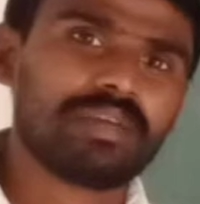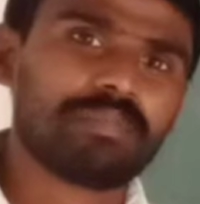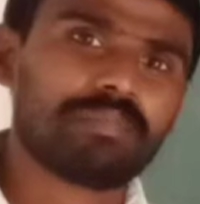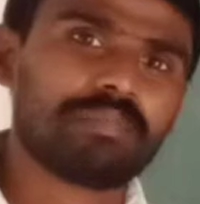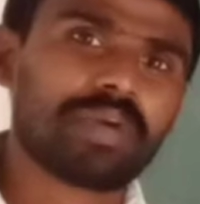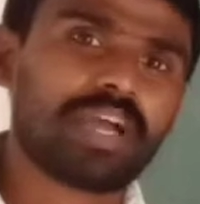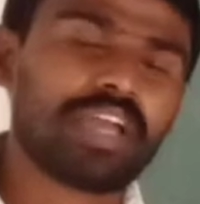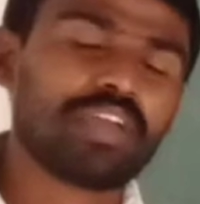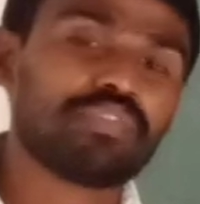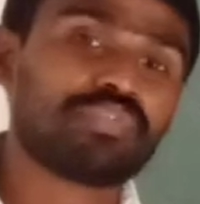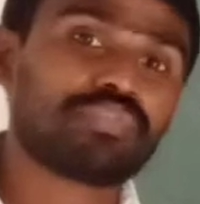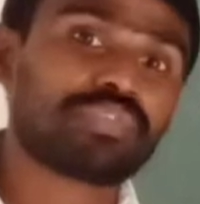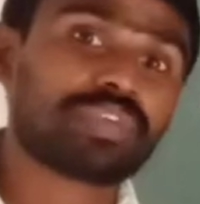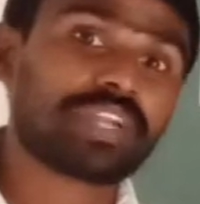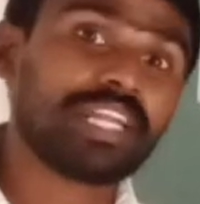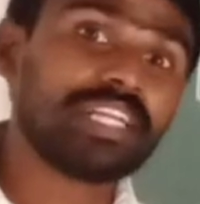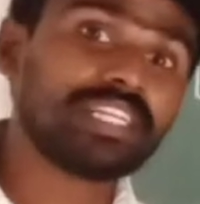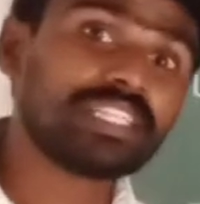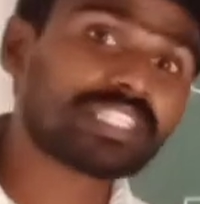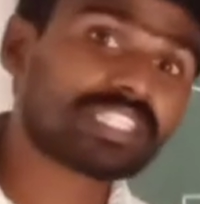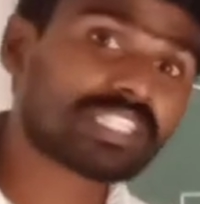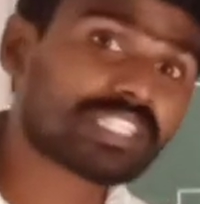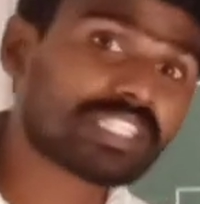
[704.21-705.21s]
My
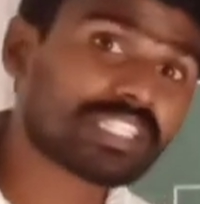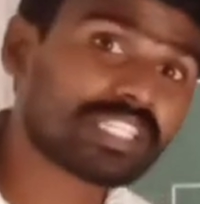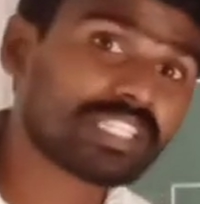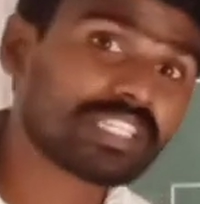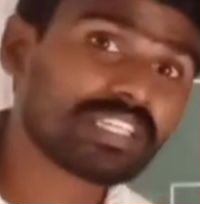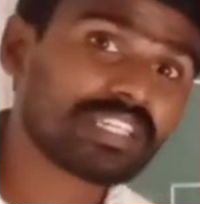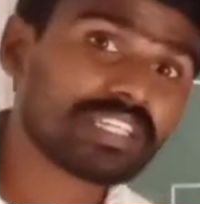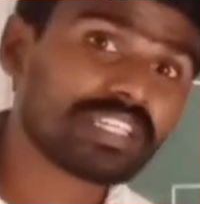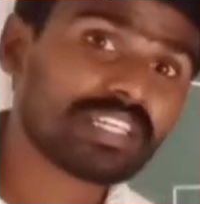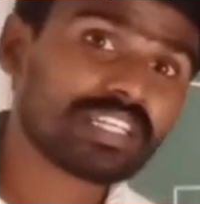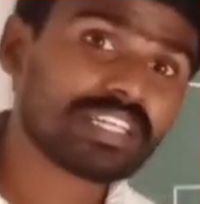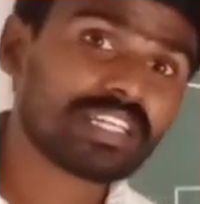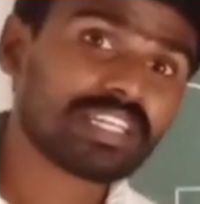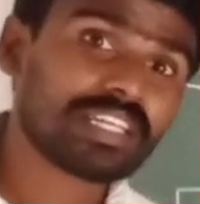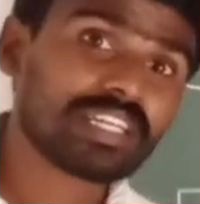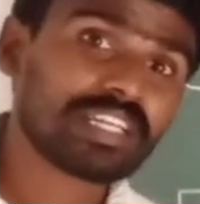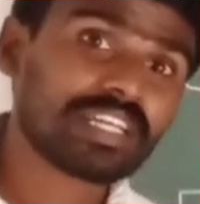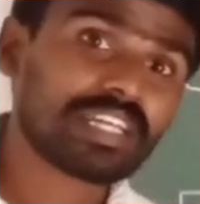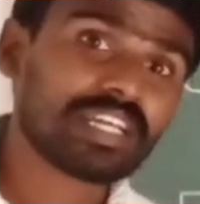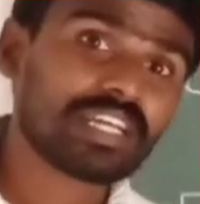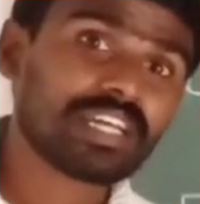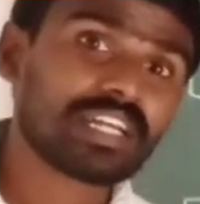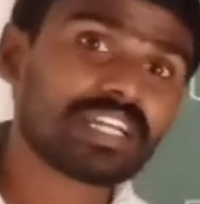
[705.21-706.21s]
friends
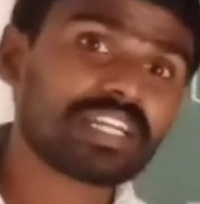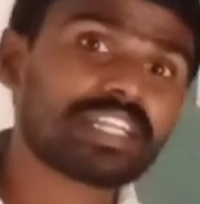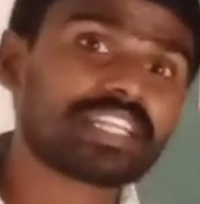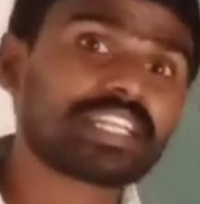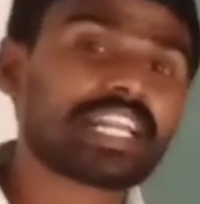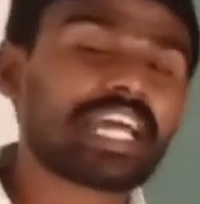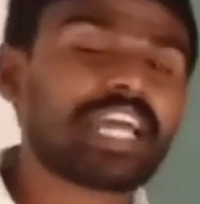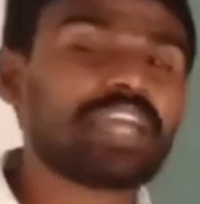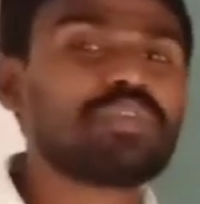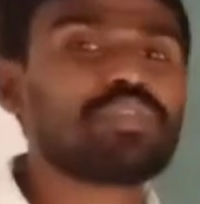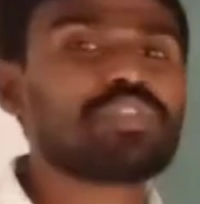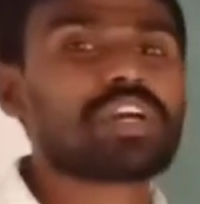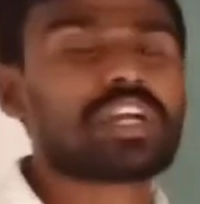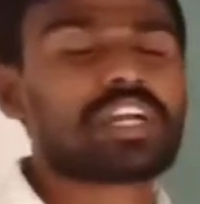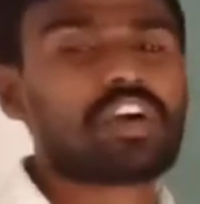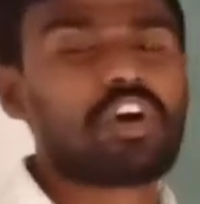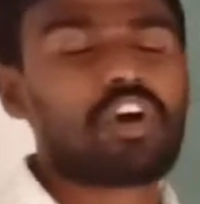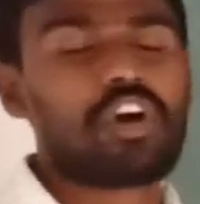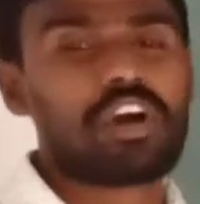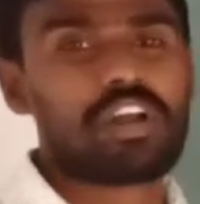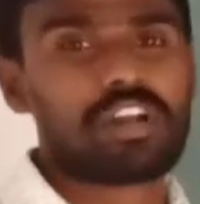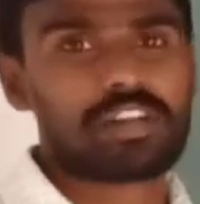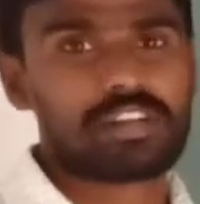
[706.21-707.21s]
drive the
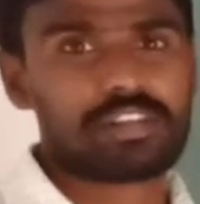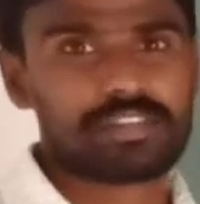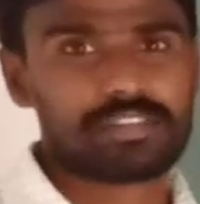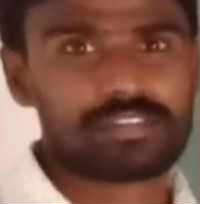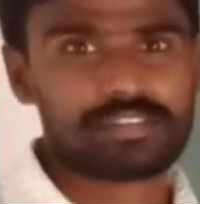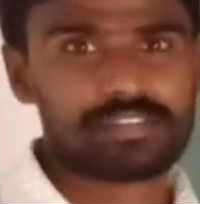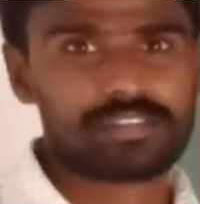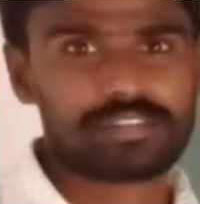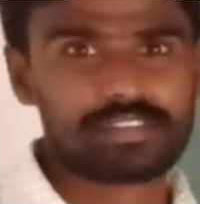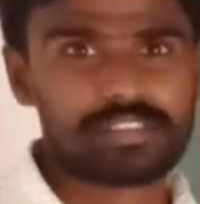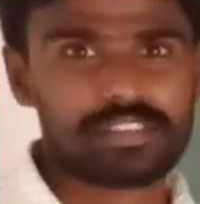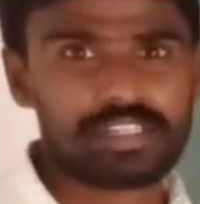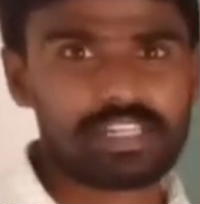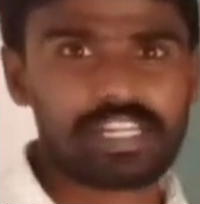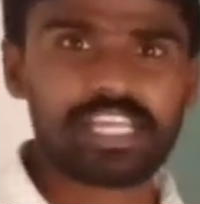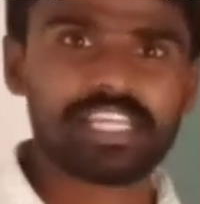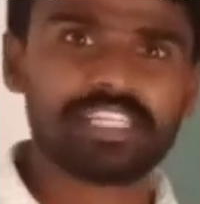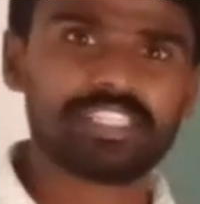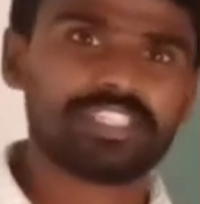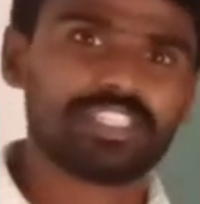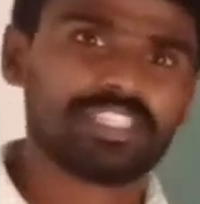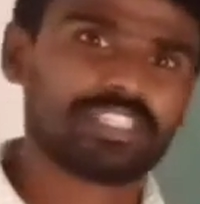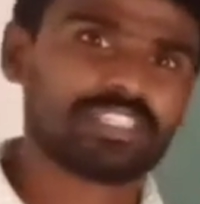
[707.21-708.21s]
car.
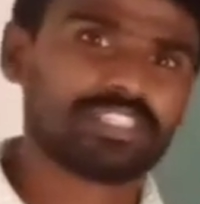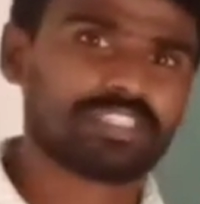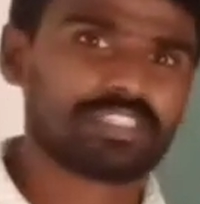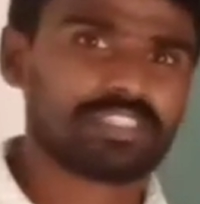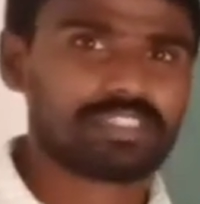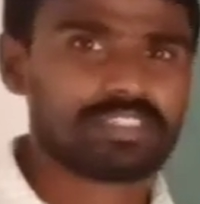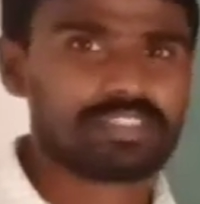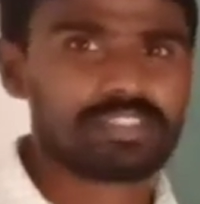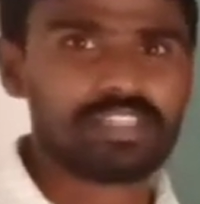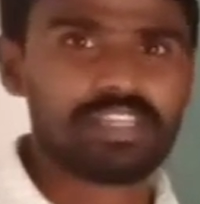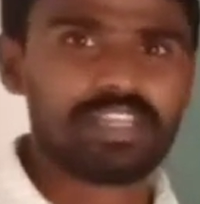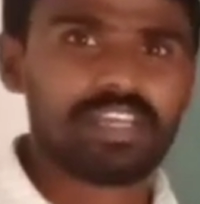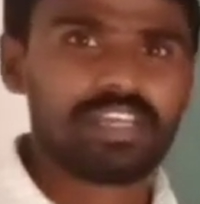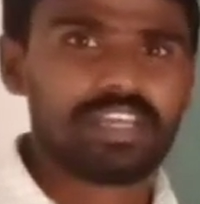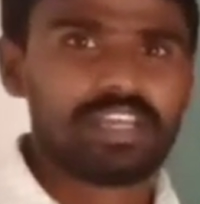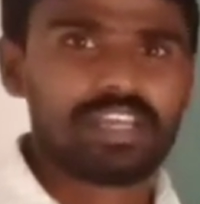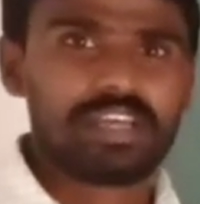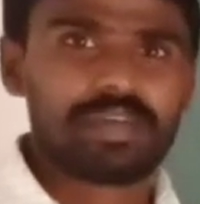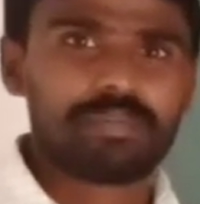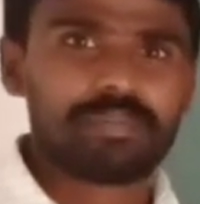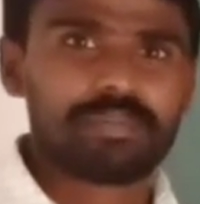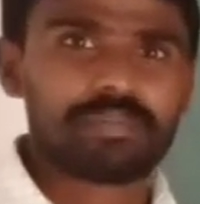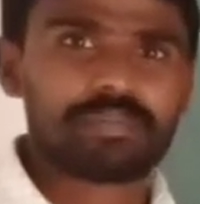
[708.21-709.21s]
Like this.
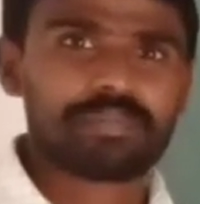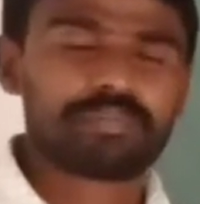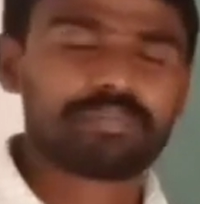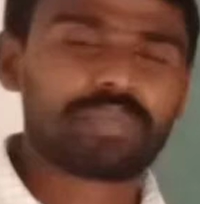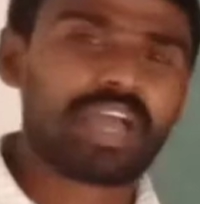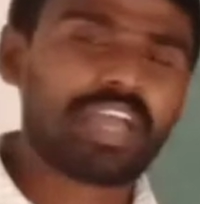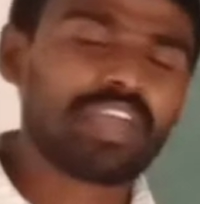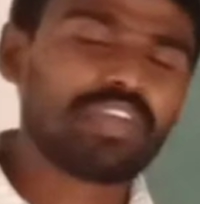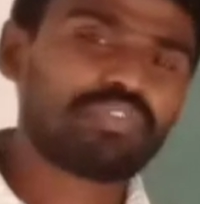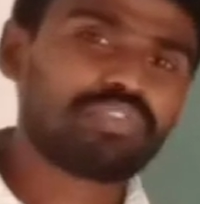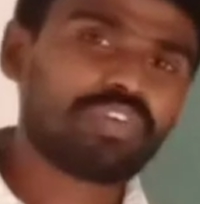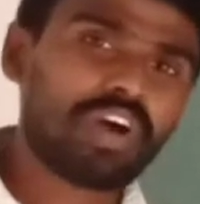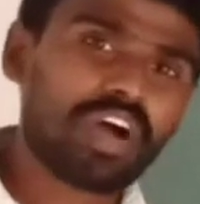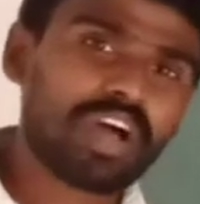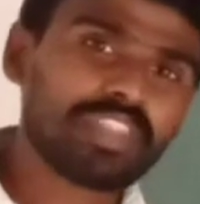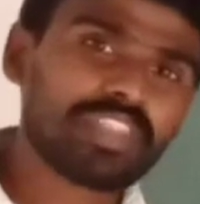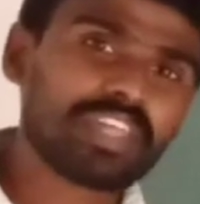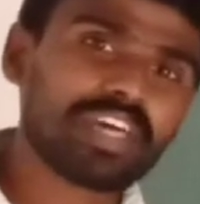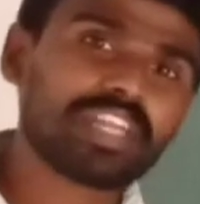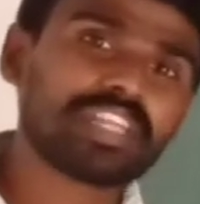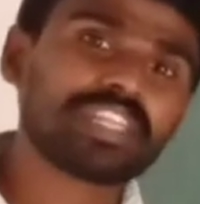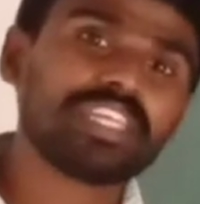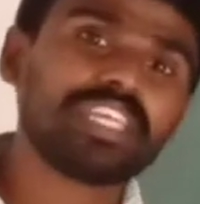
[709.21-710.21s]
My
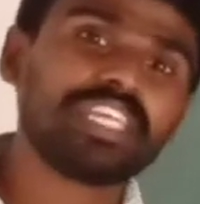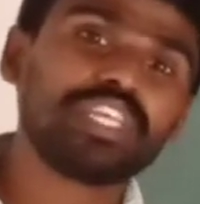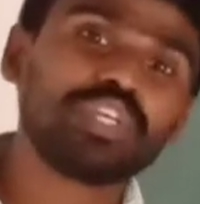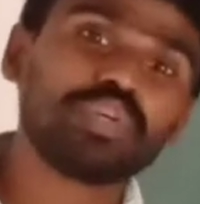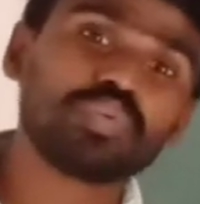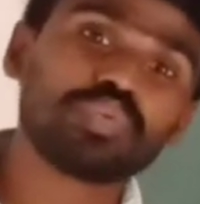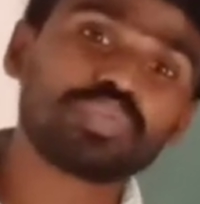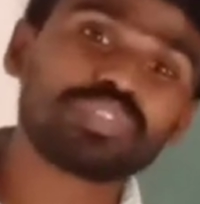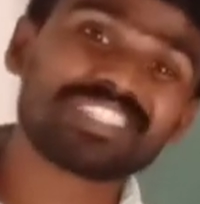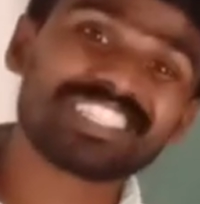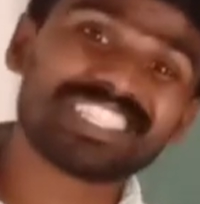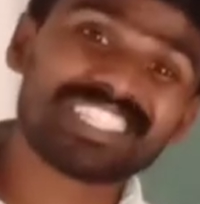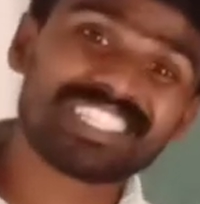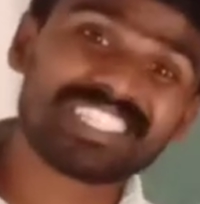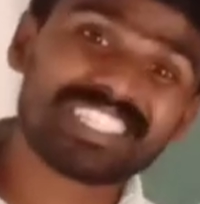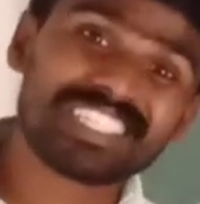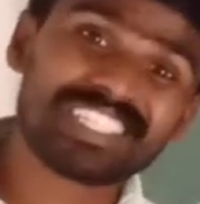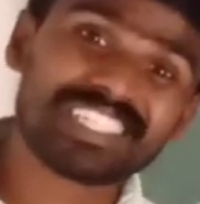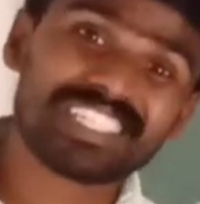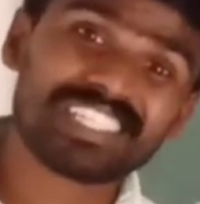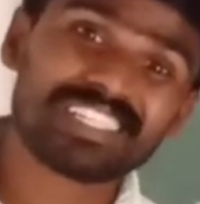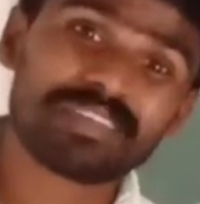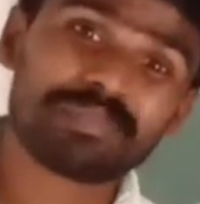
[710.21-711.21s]
father
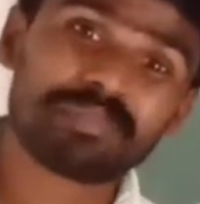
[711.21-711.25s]
uses